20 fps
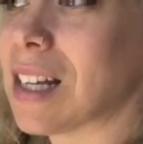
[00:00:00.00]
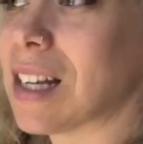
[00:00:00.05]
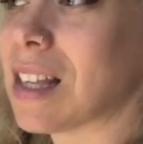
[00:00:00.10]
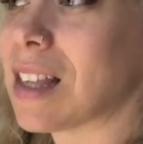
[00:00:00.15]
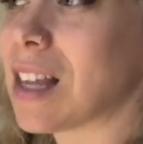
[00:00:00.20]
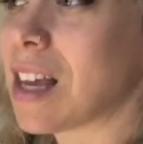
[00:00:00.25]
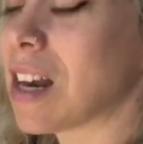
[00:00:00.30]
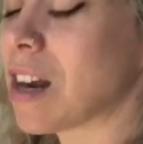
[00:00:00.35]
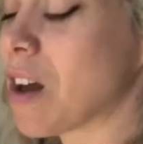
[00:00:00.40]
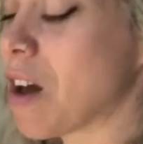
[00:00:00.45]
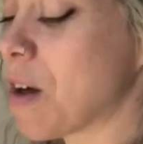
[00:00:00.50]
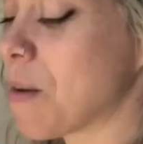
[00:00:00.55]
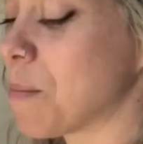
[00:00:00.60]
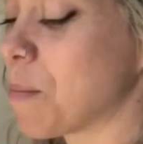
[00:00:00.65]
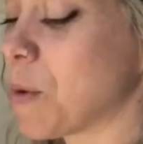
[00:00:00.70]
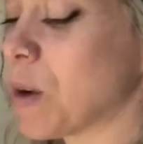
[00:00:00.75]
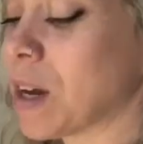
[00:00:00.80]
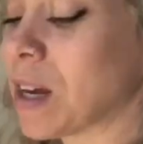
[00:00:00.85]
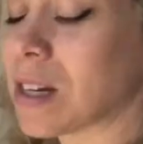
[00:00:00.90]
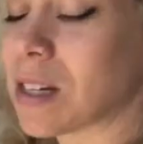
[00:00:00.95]
And then
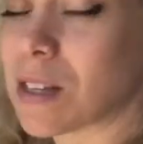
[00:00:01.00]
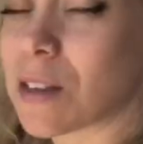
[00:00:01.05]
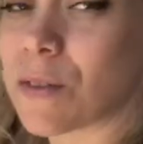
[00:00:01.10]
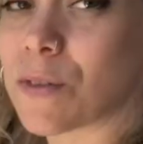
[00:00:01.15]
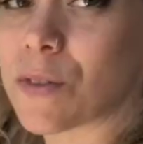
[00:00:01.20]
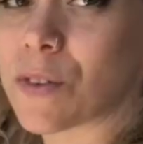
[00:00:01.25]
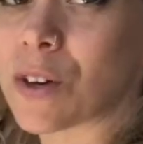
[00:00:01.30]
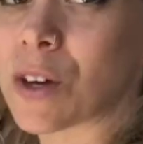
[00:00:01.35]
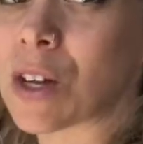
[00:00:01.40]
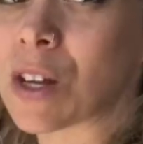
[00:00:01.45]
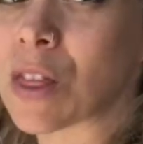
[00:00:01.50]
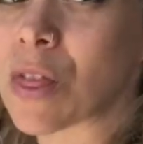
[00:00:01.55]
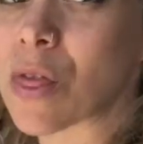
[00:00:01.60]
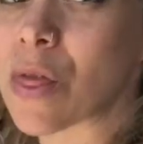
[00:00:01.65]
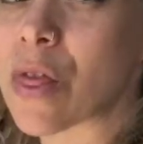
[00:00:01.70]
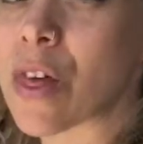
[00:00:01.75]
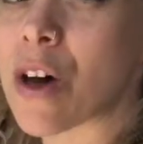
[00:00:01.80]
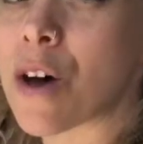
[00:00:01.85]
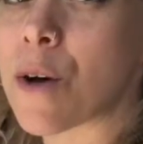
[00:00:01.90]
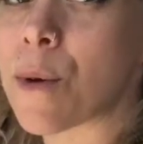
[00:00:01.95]
bring into the foot,
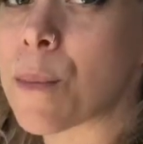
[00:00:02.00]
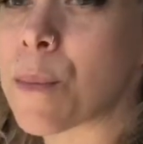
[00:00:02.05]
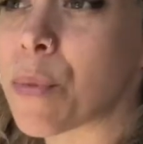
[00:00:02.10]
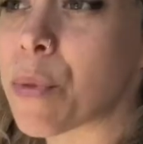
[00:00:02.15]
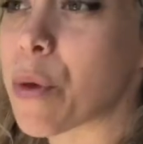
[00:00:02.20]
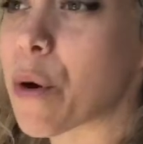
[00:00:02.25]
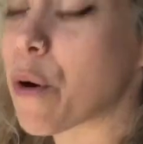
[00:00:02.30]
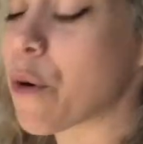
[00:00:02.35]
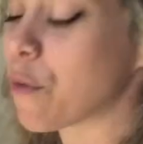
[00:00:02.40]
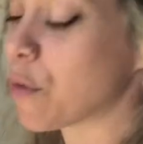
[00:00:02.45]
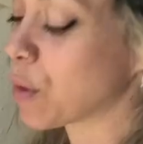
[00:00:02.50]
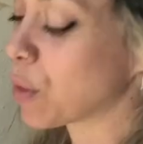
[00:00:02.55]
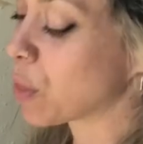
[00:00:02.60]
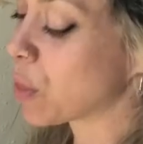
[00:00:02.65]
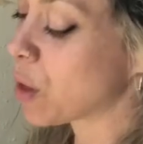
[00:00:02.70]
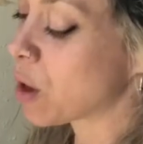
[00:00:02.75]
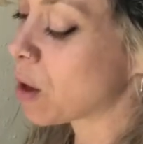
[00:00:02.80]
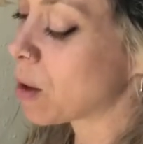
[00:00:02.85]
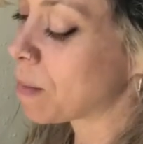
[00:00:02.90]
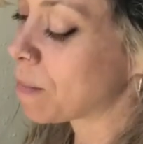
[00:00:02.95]
thumb over
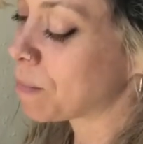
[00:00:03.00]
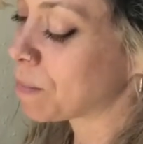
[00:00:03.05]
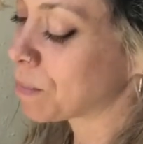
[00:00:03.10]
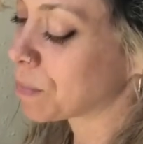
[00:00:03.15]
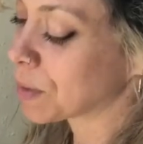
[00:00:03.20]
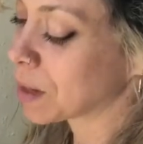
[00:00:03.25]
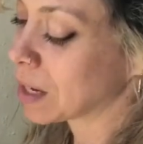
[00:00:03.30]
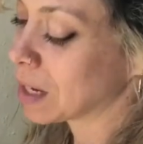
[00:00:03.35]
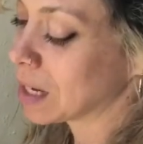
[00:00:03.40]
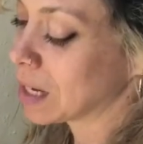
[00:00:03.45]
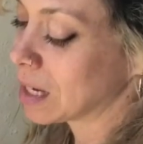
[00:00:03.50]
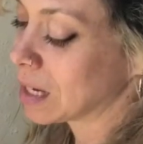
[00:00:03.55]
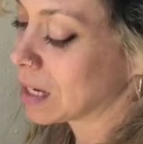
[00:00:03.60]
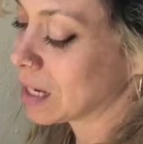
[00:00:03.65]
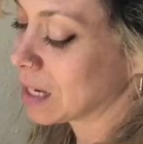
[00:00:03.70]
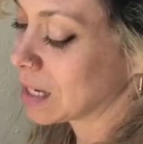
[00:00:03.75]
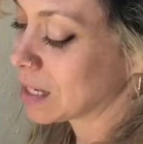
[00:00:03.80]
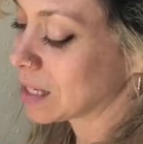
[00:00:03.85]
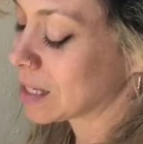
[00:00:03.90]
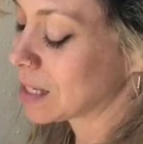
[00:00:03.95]
thumb,
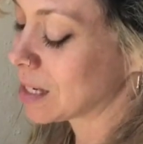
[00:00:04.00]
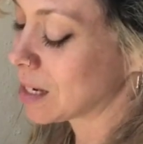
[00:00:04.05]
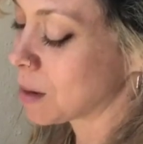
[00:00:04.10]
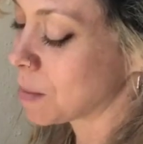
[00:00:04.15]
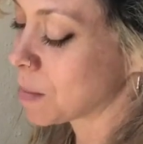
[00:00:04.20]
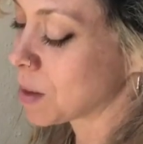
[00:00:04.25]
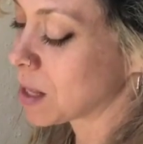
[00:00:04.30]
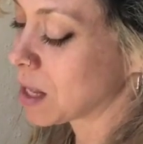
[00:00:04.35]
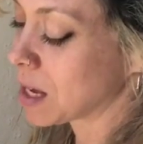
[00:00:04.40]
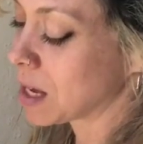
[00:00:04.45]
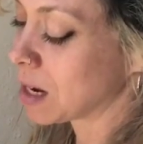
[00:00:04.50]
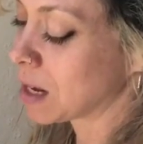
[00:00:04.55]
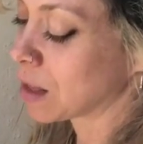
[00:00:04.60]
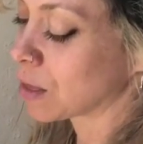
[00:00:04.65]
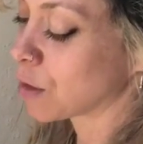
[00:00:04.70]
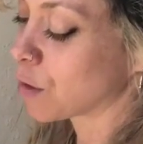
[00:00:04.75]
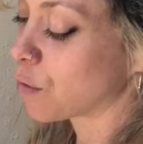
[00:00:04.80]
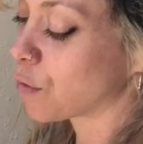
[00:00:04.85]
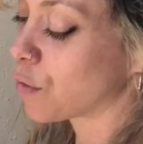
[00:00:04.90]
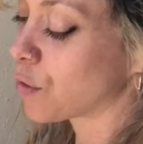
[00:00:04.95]

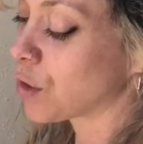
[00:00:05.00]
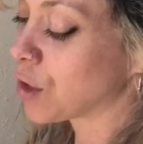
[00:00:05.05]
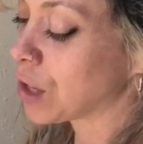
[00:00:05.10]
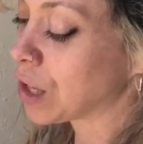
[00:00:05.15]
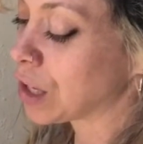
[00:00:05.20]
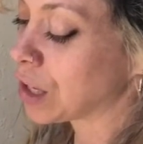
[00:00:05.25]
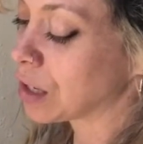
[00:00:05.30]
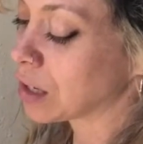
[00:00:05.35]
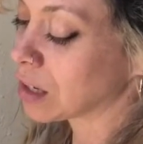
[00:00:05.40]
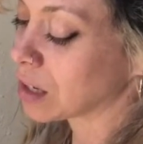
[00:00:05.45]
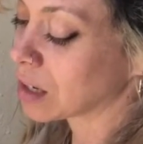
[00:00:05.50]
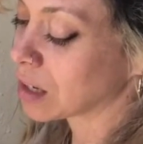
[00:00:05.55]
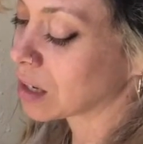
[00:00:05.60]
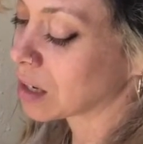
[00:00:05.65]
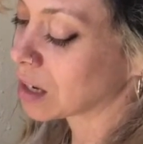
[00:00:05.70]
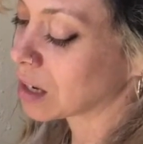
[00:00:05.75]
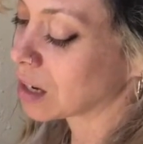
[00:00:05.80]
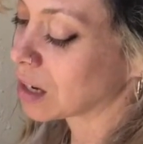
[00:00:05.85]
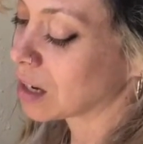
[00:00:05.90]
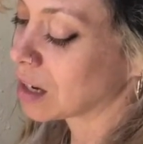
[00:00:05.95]
stimulating the foot,
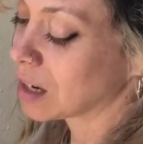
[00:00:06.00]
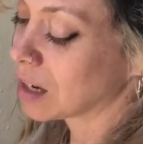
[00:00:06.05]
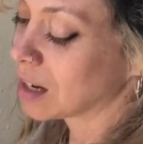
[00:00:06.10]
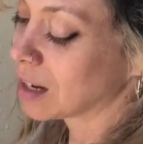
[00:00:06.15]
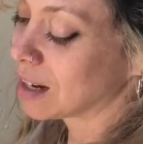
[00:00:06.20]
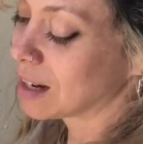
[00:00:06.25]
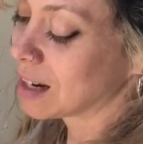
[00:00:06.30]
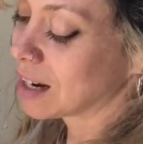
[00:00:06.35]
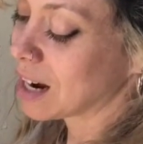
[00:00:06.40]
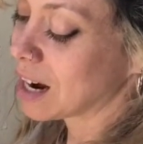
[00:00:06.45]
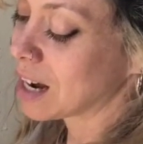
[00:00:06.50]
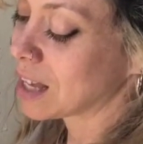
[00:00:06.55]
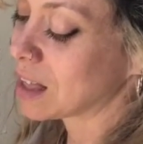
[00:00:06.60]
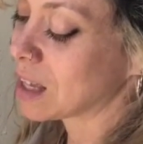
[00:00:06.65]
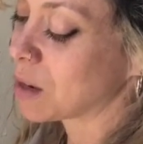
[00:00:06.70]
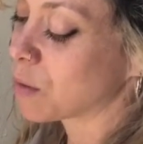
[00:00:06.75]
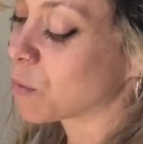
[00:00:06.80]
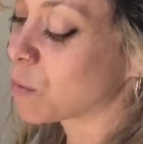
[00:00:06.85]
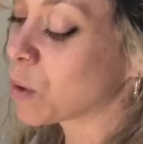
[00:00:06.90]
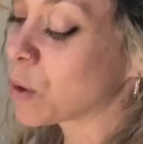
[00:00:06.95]
and
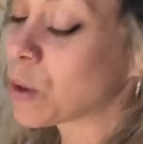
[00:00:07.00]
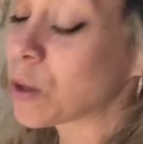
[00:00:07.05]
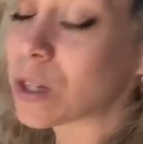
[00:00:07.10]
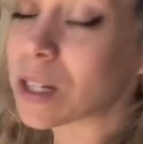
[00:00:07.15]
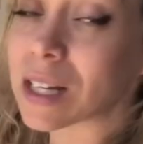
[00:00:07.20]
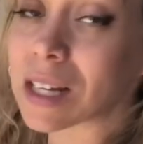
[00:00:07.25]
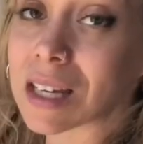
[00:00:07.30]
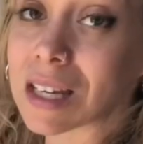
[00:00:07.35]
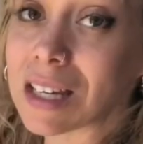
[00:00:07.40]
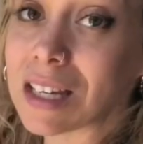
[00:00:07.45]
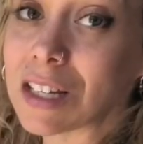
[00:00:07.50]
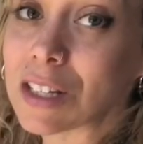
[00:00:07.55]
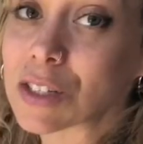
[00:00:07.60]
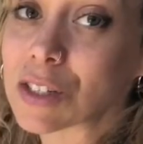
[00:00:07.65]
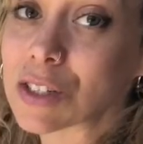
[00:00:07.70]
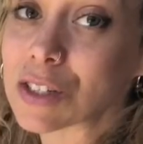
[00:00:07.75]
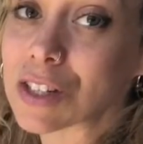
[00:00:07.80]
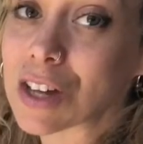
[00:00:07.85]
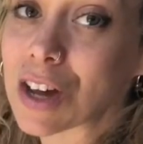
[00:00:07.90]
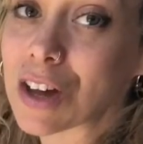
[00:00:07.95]
then rolling
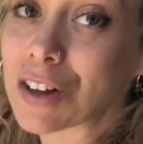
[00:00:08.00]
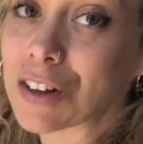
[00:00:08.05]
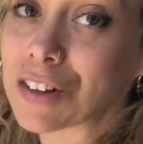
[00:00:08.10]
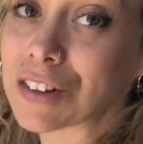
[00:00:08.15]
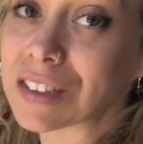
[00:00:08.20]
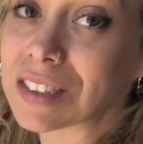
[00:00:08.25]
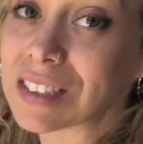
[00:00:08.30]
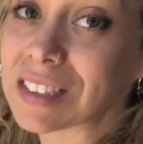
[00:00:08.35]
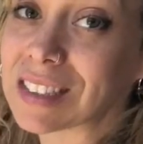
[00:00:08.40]
each toe,